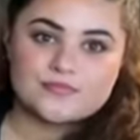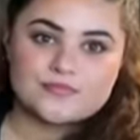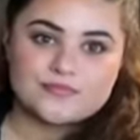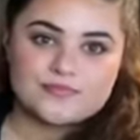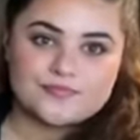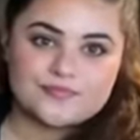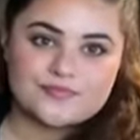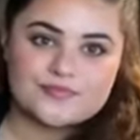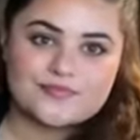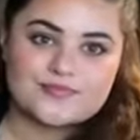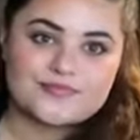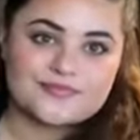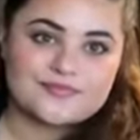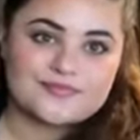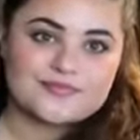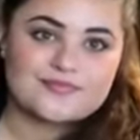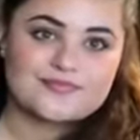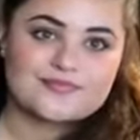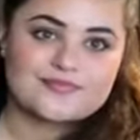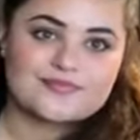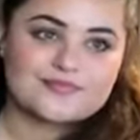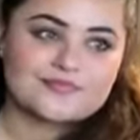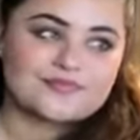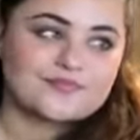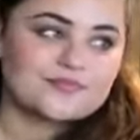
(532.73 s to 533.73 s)

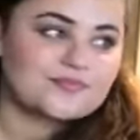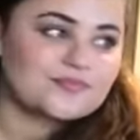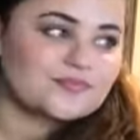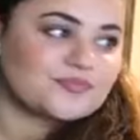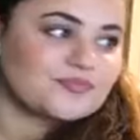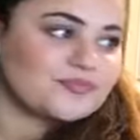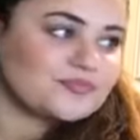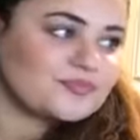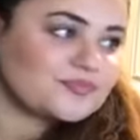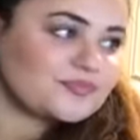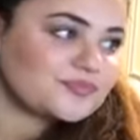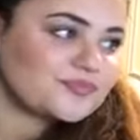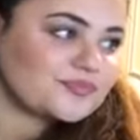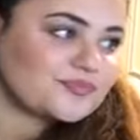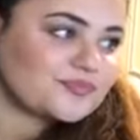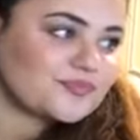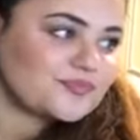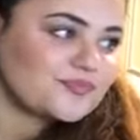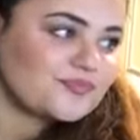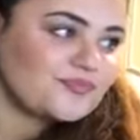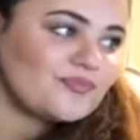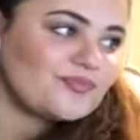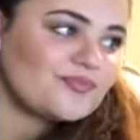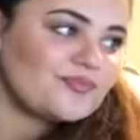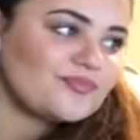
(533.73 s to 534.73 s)

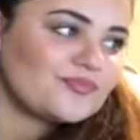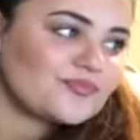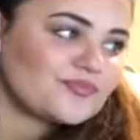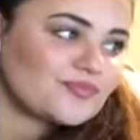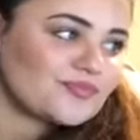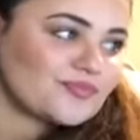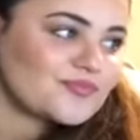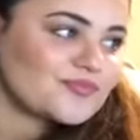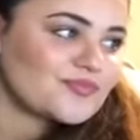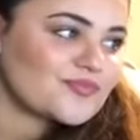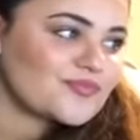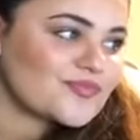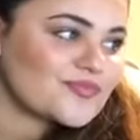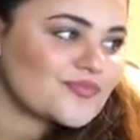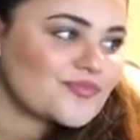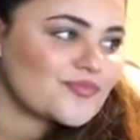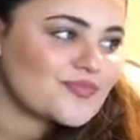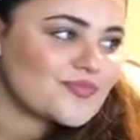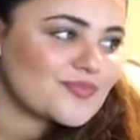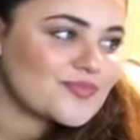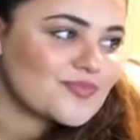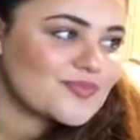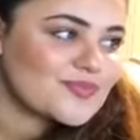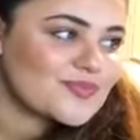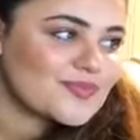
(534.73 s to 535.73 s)

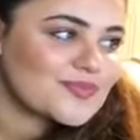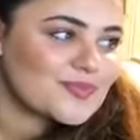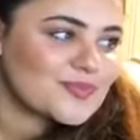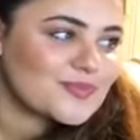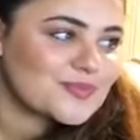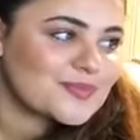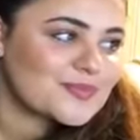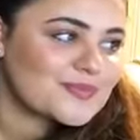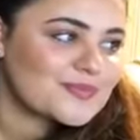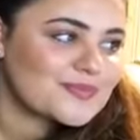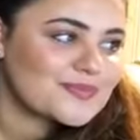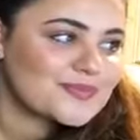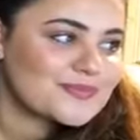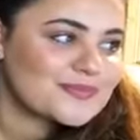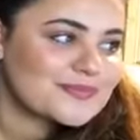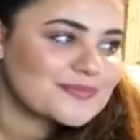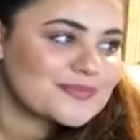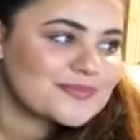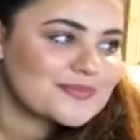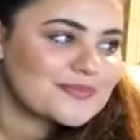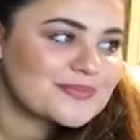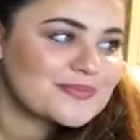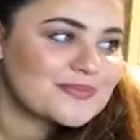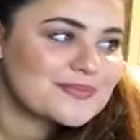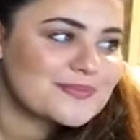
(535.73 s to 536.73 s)

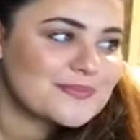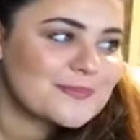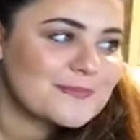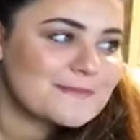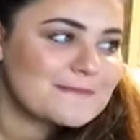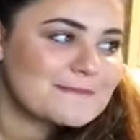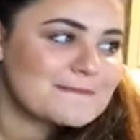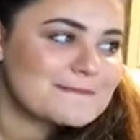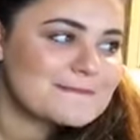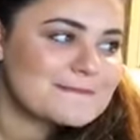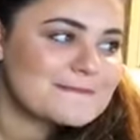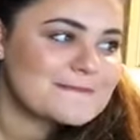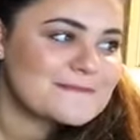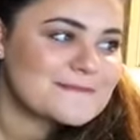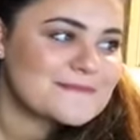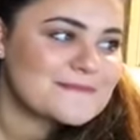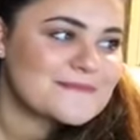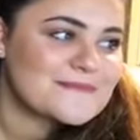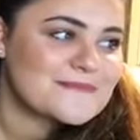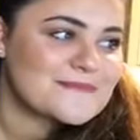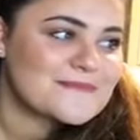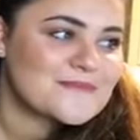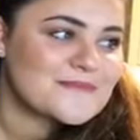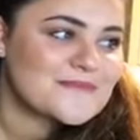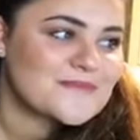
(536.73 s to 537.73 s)

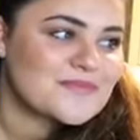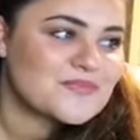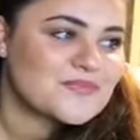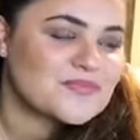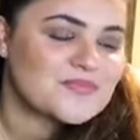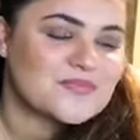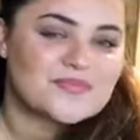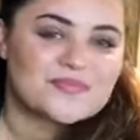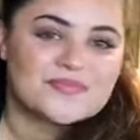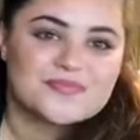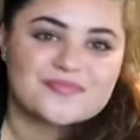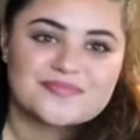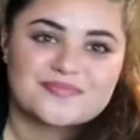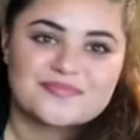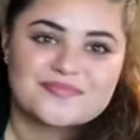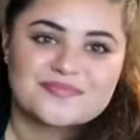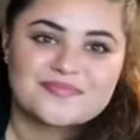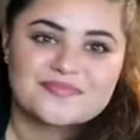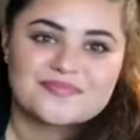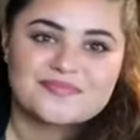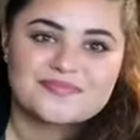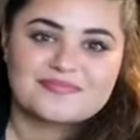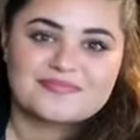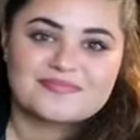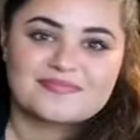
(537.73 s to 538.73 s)

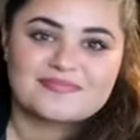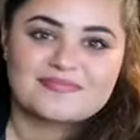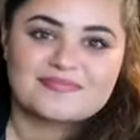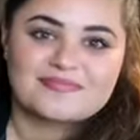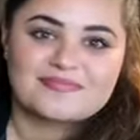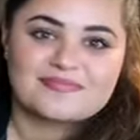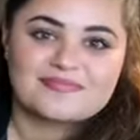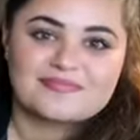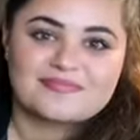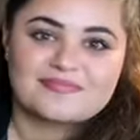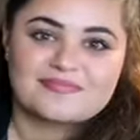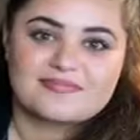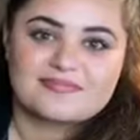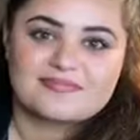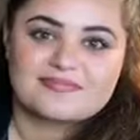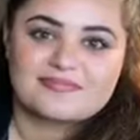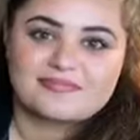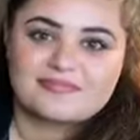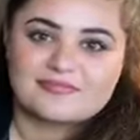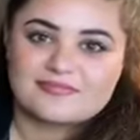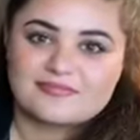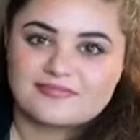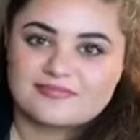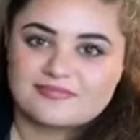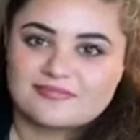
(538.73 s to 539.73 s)

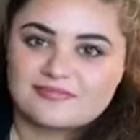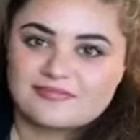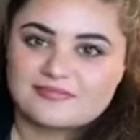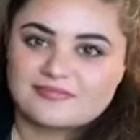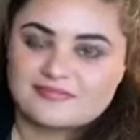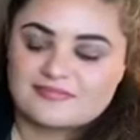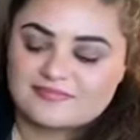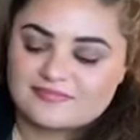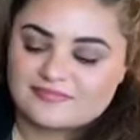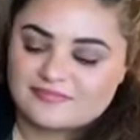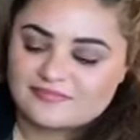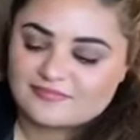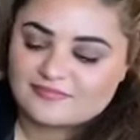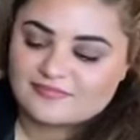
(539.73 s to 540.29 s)
[no speech]